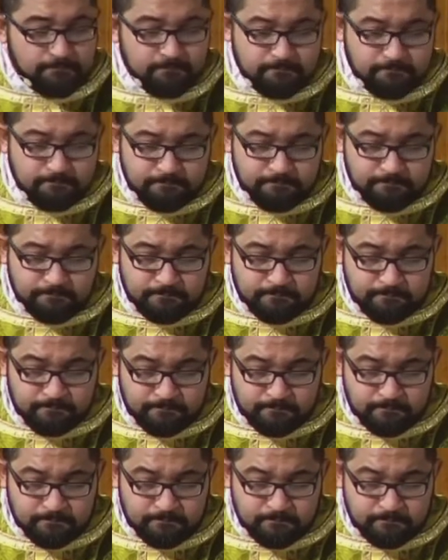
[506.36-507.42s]

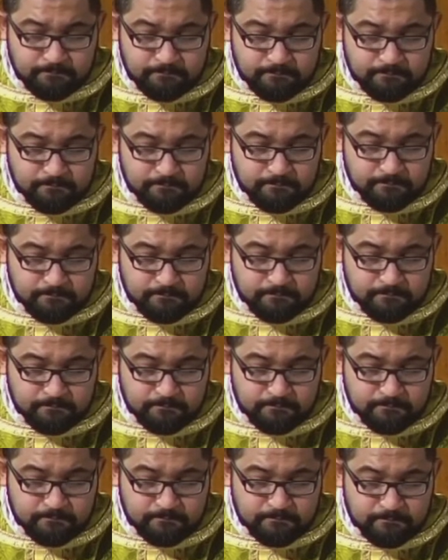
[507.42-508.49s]

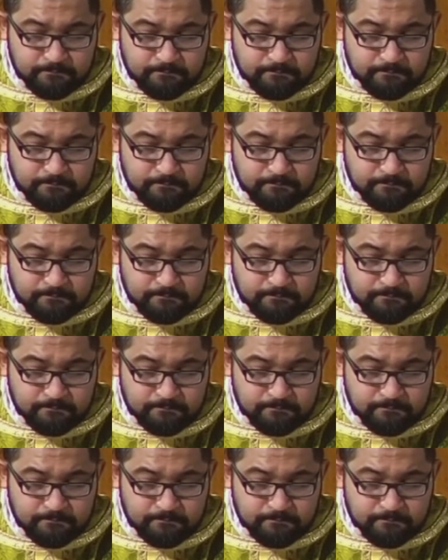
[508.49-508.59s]
Nobody speaks.